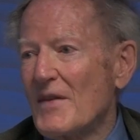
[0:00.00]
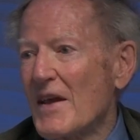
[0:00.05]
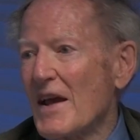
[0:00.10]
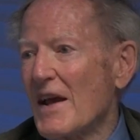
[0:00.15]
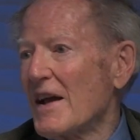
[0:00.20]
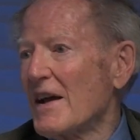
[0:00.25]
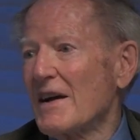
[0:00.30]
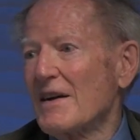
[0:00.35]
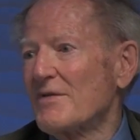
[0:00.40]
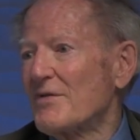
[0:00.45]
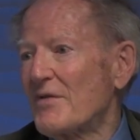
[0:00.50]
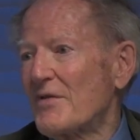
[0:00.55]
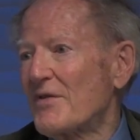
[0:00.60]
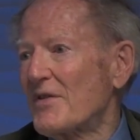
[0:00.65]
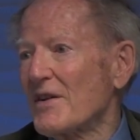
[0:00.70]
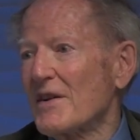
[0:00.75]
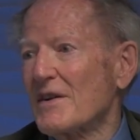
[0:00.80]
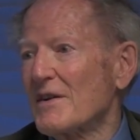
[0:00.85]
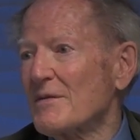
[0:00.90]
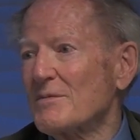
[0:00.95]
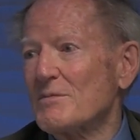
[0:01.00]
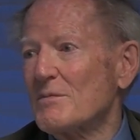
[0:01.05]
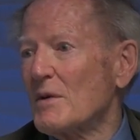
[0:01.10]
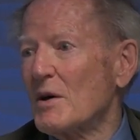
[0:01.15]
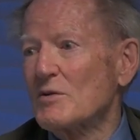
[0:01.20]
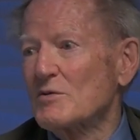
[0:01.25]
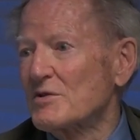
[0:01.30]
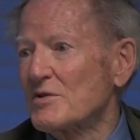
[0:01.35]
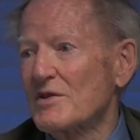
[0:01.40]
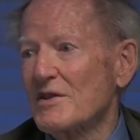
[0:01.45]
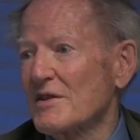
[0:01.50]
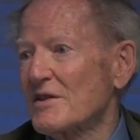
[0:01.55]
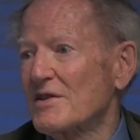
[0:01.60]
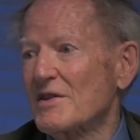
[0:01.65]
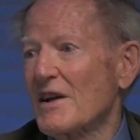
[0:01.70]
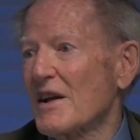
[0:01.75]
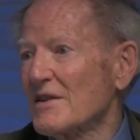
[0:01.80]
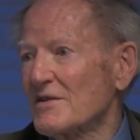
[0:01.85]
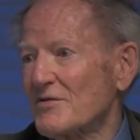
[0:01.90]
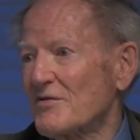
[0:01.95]
half the most
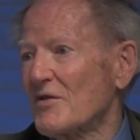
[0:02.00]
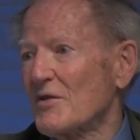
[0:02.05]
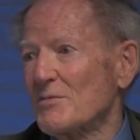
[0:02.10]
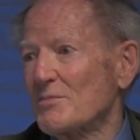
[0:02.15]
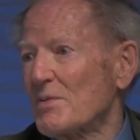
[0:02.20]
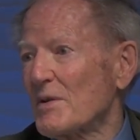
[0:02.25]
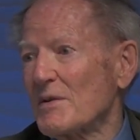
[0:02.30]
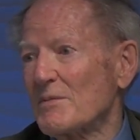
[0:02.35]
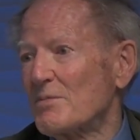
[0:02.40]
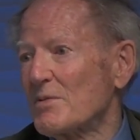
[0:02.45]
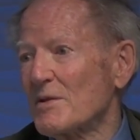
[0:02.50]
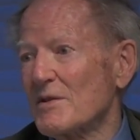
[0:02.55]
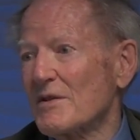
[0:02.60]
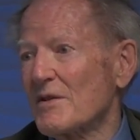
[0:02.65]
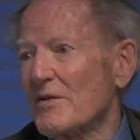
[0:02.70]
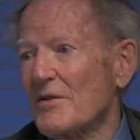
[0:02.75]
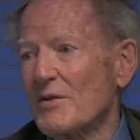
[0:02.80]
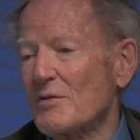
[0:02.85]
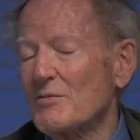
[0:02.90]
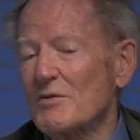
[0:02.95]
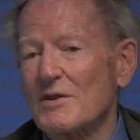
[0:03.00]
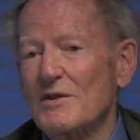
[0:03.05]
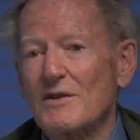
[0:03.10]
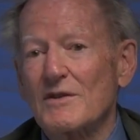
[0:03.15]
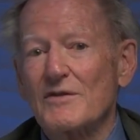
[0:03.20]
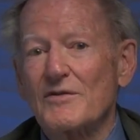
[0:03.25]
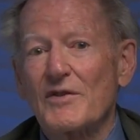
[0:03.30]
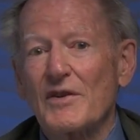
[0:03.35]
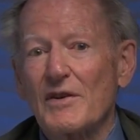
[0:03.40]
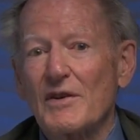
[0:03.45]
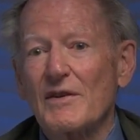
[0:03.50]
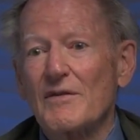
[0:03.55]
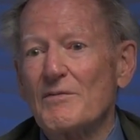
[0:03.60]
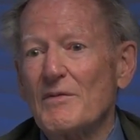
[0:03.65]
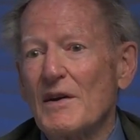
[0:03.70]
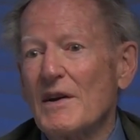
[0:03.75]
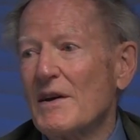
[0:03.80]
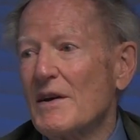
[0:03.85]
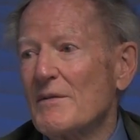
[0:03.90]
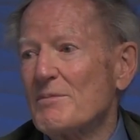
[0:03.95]
successful people in the world, the
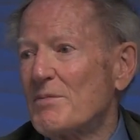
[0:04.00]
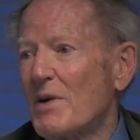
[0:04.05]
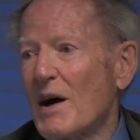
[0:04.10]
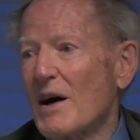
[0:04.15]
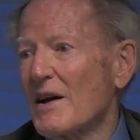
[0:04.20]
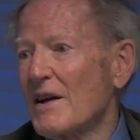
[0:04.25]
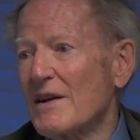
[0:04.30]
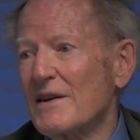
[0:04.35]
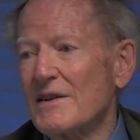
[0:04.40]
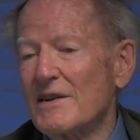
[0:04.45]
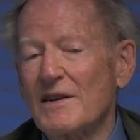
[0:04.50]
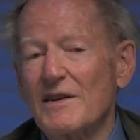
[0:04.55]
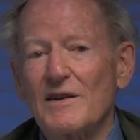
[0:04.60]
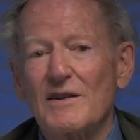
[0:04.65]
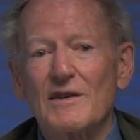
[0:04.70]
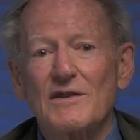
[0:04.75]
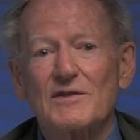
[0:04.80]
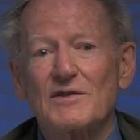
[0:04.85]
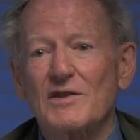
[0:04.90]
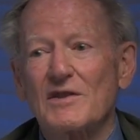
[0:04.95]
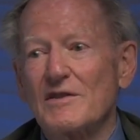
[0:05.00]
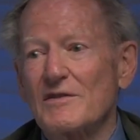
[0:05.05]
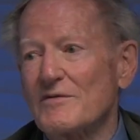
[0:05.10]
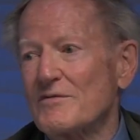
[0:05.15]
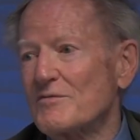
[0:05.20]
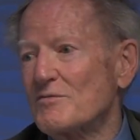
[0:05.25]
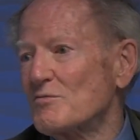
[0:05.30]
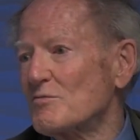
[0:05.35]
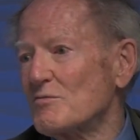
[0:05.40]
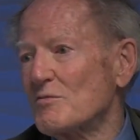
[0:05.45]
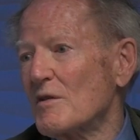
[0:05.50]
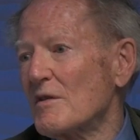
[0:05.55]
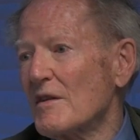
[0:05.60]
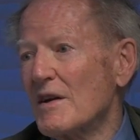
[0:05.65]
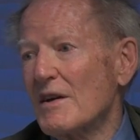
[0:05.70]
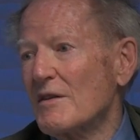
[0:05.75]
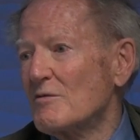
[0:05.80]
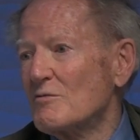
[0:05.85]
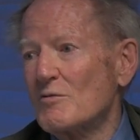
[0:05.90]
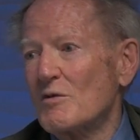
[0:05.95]
pioneers of
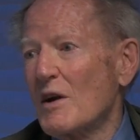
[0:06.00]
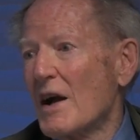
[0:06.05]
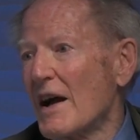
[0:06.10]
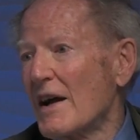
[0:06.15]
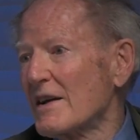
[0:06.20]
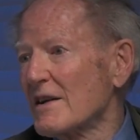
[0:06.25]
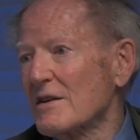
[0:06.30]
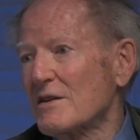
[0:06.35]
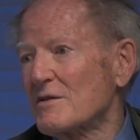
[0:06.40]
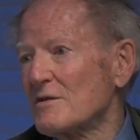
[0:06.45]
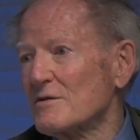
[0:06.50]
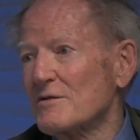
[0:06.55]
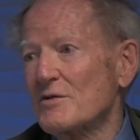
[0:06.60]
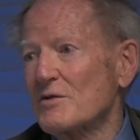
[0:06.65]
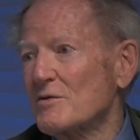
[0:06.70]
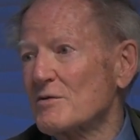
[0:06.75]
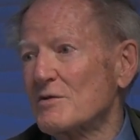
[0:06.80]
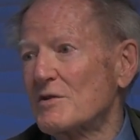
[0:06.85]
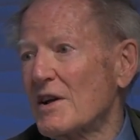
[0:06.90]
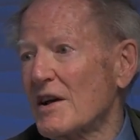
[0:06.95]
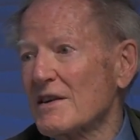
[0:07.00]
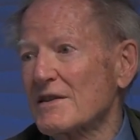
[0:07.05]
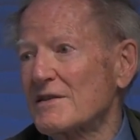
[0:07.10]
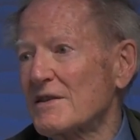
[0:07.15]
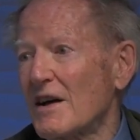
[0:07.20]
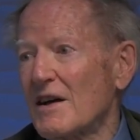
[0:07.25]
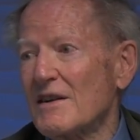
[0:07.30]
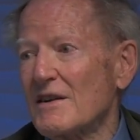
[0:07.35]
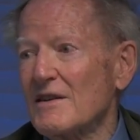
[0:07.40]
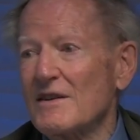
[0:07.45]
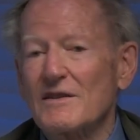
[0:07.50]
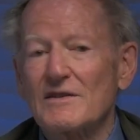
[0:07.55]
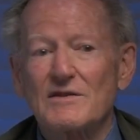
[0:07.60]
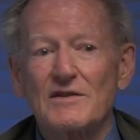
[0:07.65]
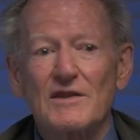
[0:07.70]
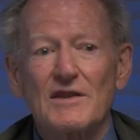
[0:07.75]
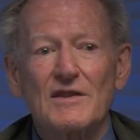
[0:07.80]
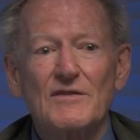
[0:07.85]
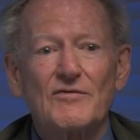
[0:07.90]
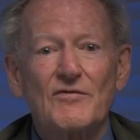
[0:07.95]
radical new
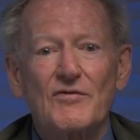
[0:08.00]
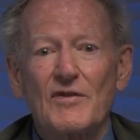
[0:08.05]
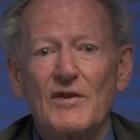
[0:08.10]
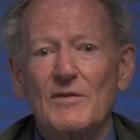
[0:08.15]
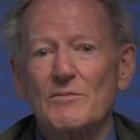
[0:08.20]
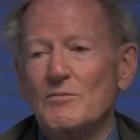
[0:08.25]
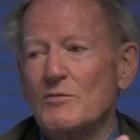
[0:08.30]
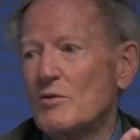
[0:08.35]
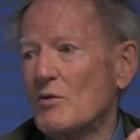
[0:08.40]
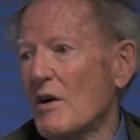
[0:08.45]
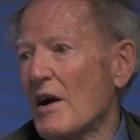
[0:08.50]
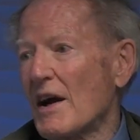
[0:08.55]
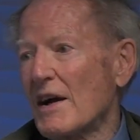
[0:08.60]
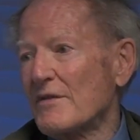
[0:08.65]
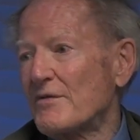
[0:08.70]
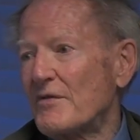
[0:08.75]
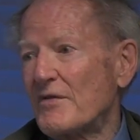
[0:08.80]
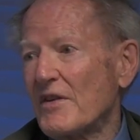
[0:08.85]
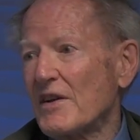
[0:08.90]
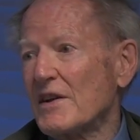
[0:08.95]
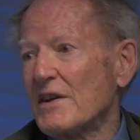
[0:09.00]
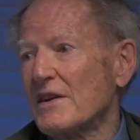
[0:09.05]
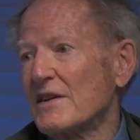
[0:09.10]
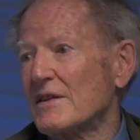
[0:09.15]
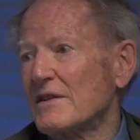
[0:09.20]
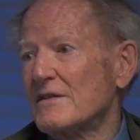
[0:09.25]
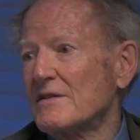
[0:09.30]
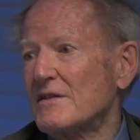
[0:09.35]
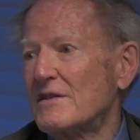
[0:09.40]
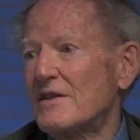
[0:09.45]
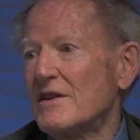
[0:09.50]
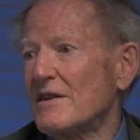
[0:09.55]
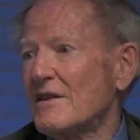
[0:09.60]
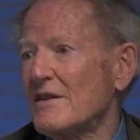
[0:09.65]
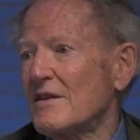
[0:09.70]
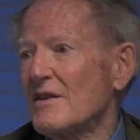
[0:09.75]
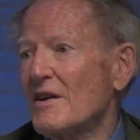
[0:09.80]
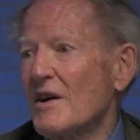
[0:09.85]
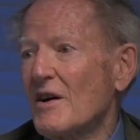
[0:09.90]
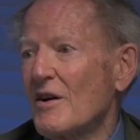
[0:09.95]
technology from graphene
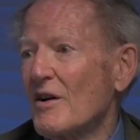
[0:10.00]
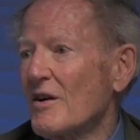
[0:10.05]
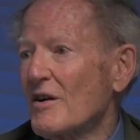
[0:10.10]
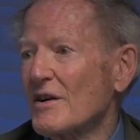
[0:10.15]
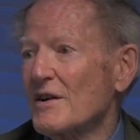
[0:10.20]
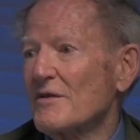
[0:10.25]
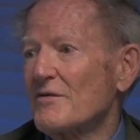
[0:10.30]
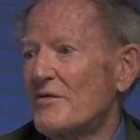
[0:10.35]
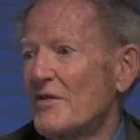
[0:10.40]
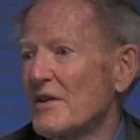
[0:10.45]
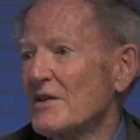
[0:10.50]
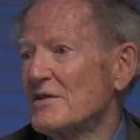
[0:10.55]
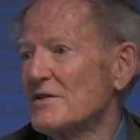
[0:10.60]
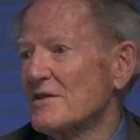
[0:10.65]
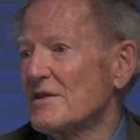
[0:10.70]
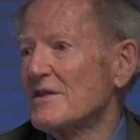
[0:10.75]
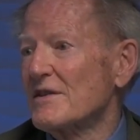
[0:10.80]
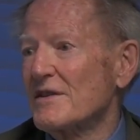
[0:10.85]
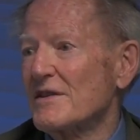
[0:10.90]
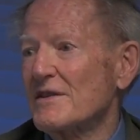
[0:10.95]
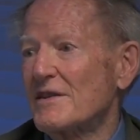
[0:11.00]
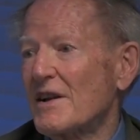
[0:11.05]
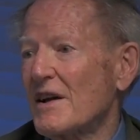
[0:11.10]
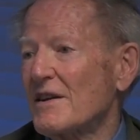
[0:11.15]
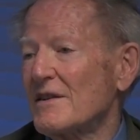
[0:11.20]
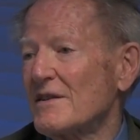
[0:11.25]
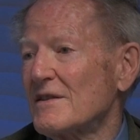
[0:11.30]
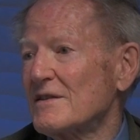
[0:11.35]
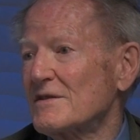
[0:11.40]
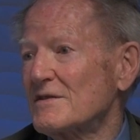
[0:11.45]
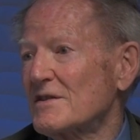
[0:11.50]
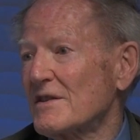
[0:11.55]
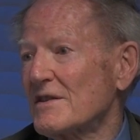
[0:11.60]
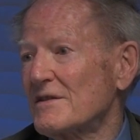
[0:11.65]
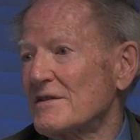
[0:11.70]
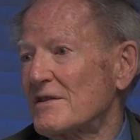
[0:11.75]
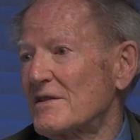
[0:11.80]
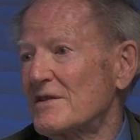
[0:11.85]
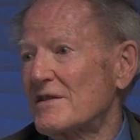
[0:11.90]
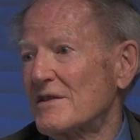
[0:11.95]
to artificial
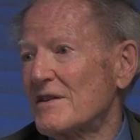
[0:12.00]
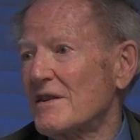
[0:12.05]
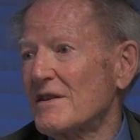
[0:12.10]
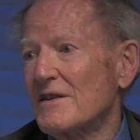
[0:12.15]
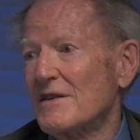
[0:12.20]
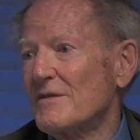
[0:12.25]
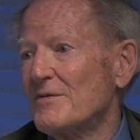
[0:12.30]
intelligence.